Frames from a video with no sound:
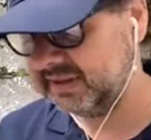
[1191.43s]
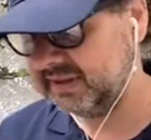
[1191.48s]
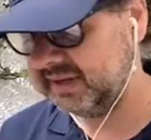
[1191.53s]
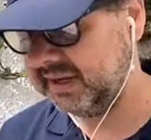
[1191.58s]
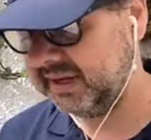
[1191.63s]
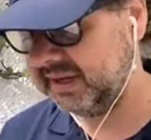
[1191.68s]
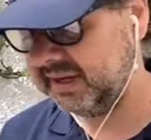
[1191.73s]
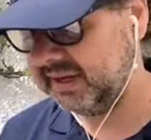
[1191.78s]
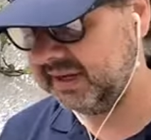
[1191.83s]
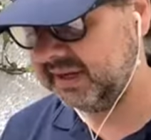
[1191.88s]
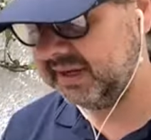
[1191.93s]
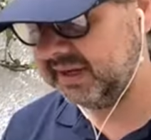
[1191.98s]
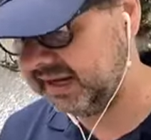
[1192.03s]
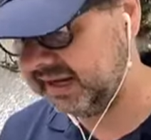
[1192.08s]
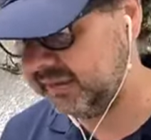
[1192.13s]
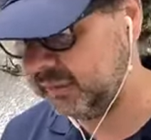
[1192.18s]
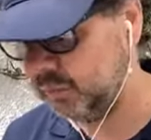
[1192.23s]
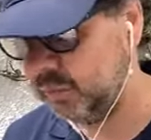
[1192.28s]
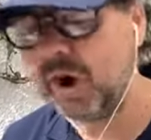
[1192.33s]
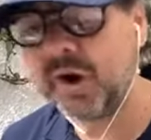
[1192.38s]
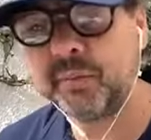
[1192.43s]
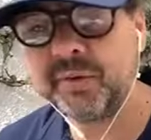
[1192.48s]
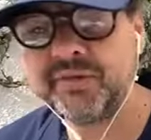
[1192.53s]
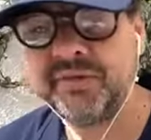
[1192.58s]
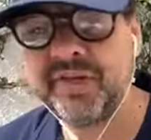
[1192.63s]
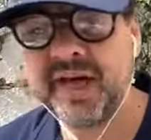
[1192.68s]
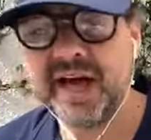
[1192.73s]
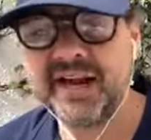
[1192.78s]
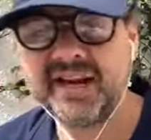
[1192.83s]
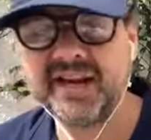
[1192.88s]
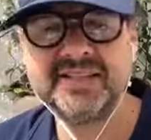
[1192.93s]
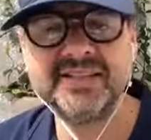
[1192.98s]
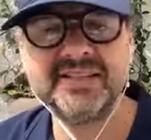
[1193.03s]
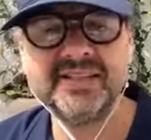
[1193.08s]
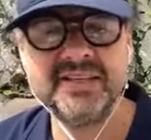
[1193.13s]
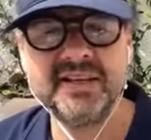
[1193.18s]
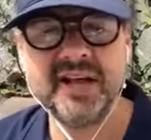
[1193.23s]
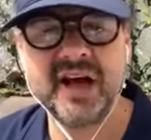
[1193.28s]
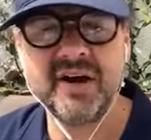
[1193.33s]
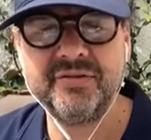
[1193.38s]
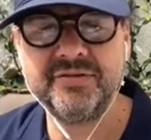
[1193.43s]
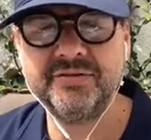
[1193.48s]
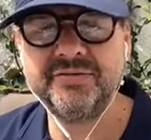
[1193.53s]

And work with that. That's enough.